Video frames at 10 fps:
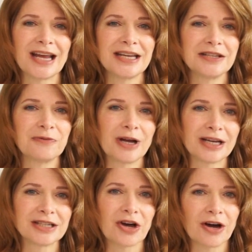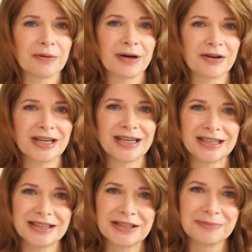I did want to talk about it
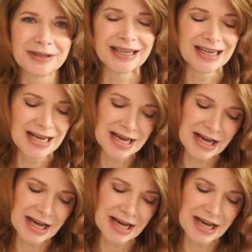a little bit.